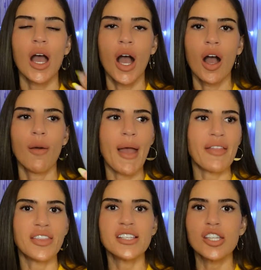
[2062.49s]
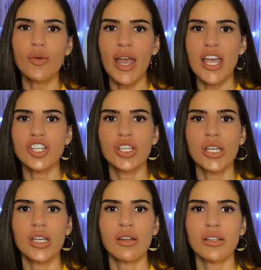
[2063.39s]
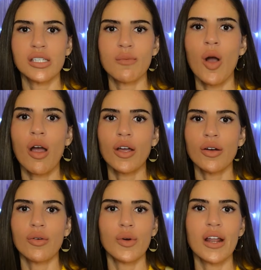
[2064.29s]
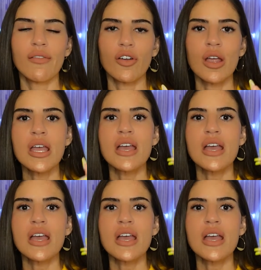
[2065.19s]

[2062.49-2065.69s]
um, at this location tomorrow, whatever,